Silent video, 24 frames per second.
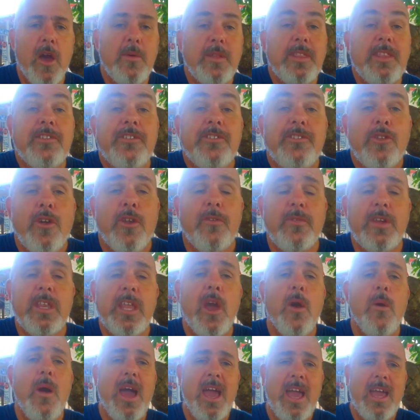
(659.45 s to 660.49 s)
and this is not a
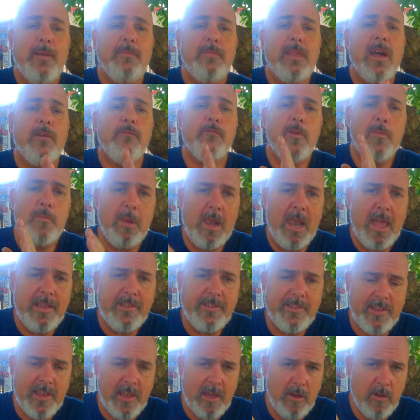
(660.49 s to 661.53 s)
video aimed at
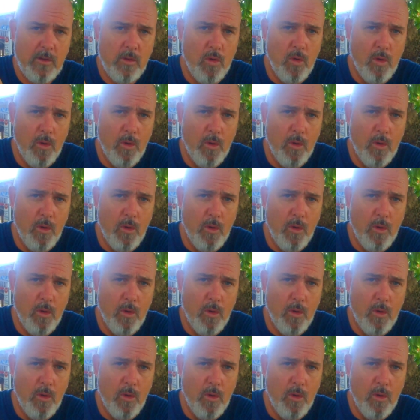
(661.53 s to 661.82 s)
replacing or